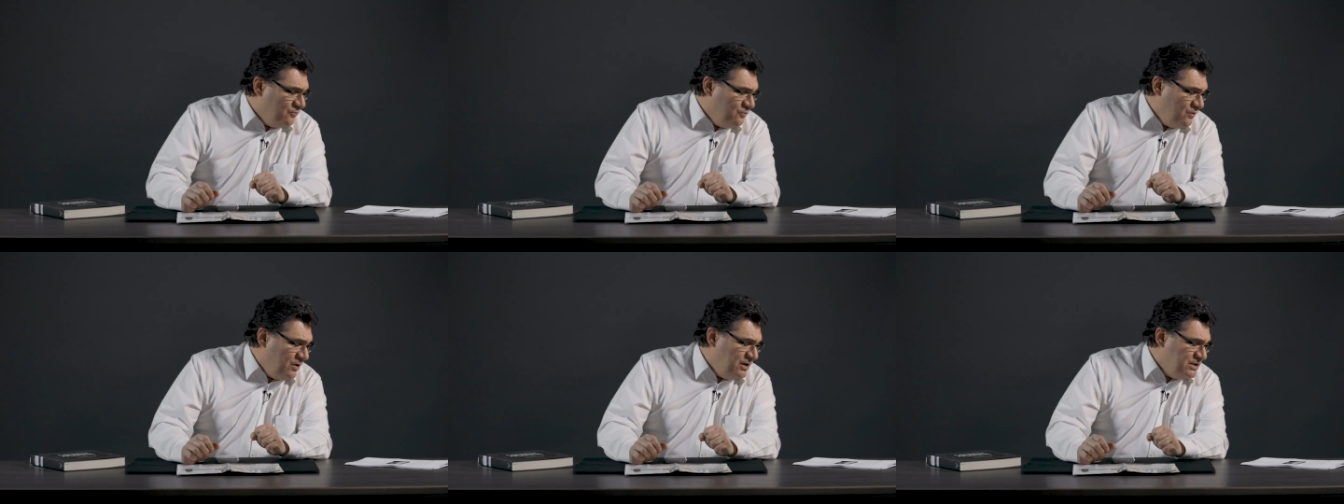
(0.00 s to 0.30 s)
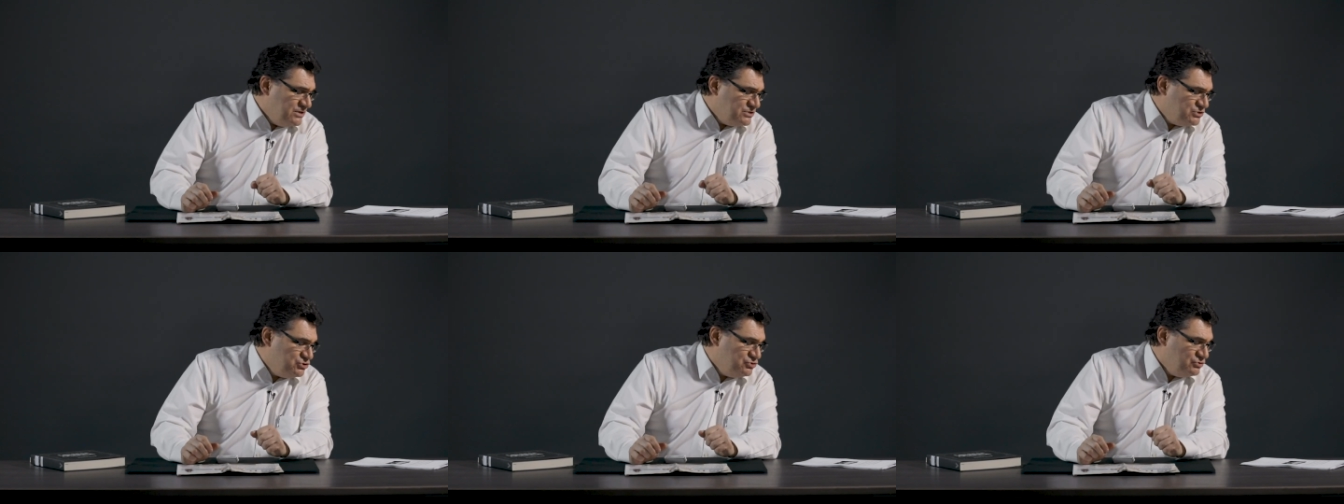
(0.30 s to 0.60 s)

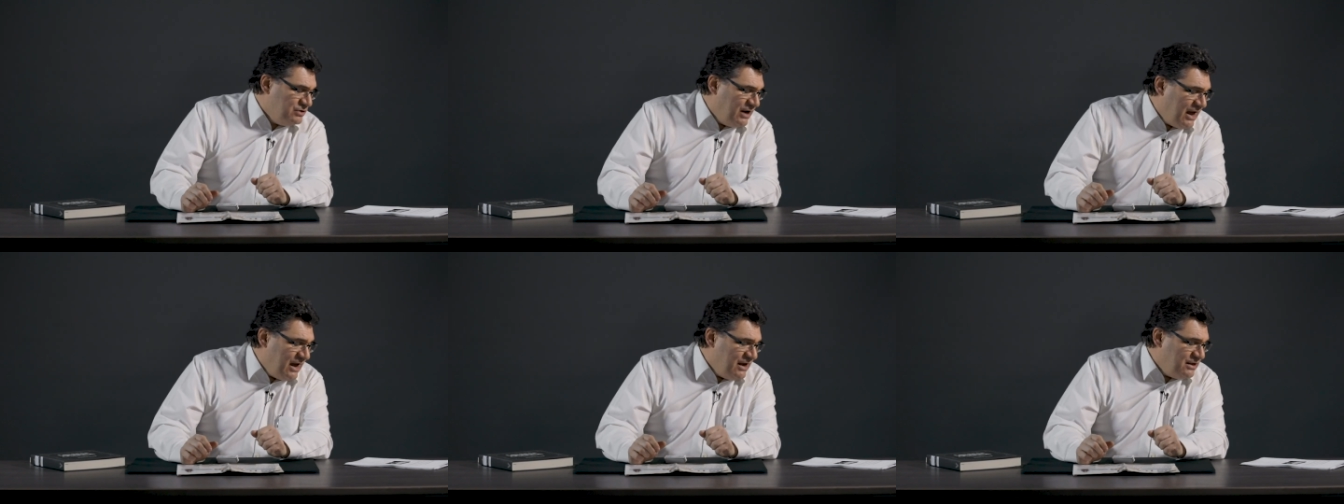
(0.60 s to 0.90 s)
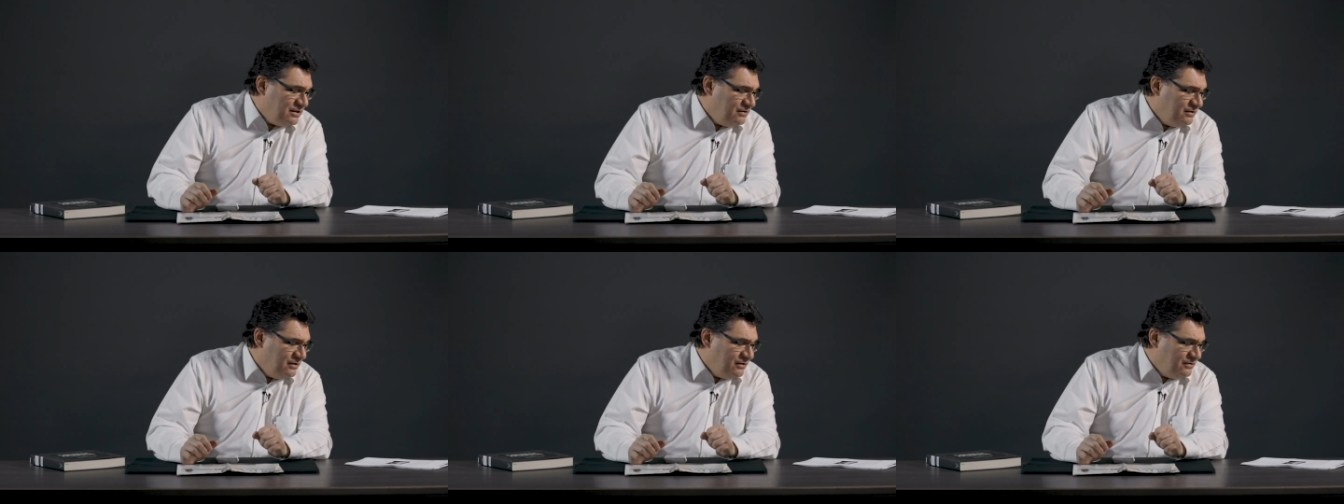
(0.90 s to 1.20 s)
One is
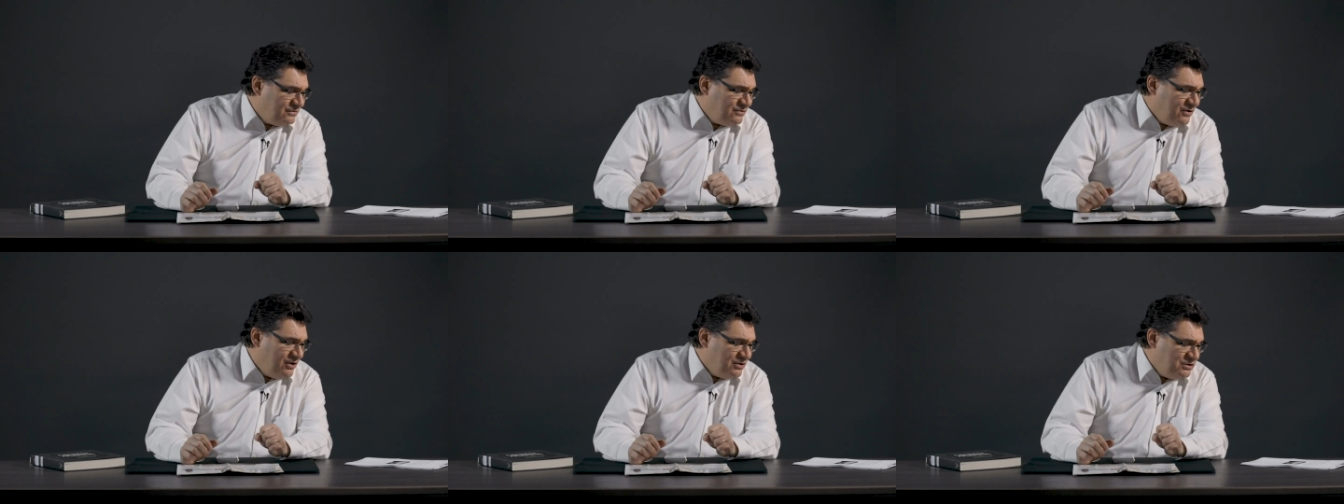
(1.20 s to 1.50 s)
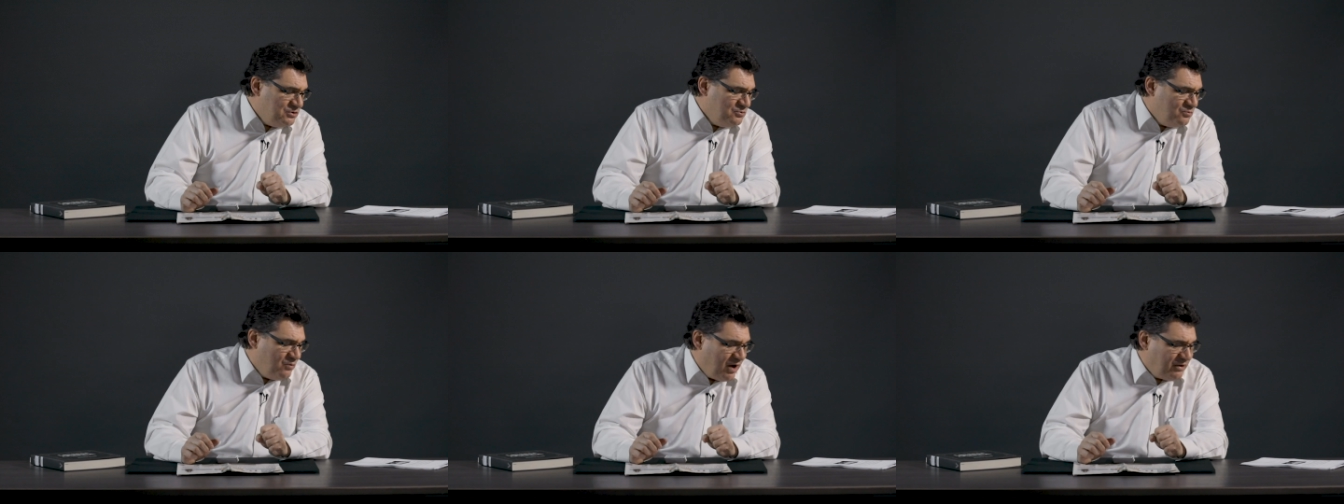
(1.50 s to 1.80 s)
July
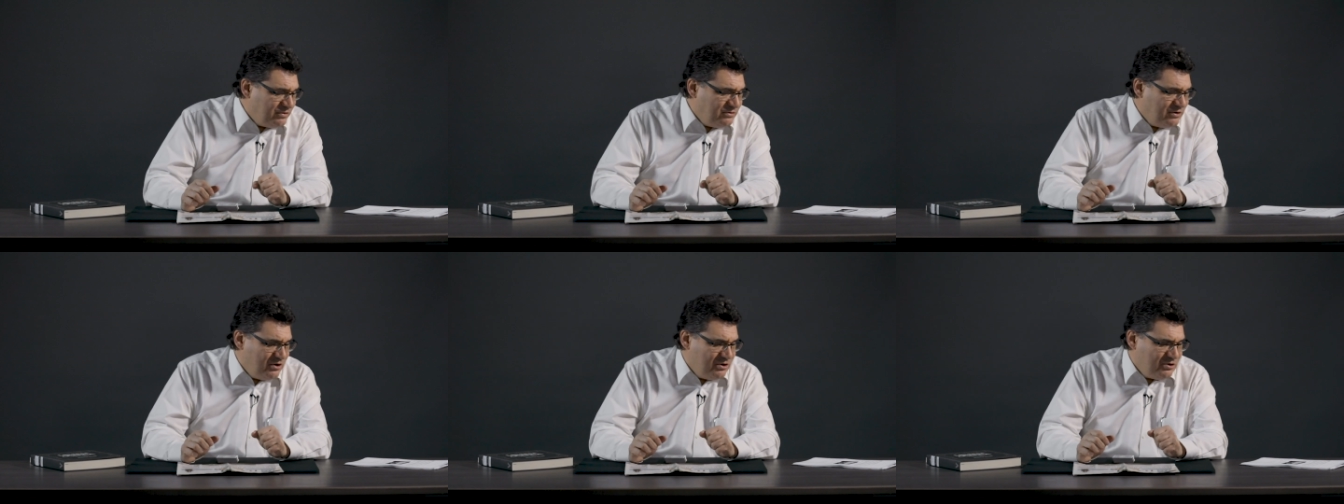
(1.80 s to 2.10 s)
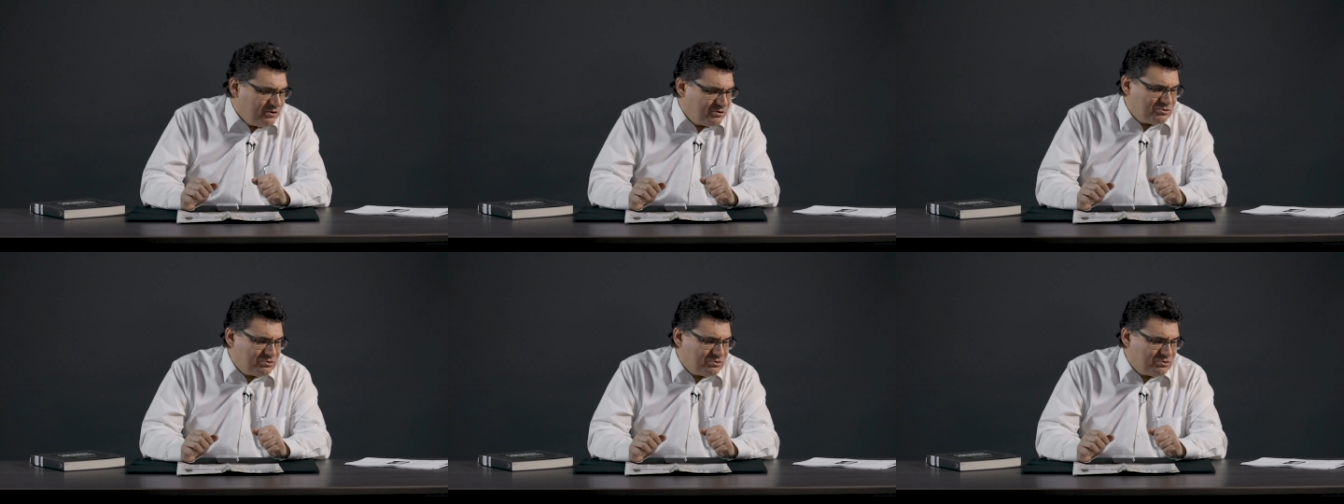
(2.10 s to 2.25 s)
31,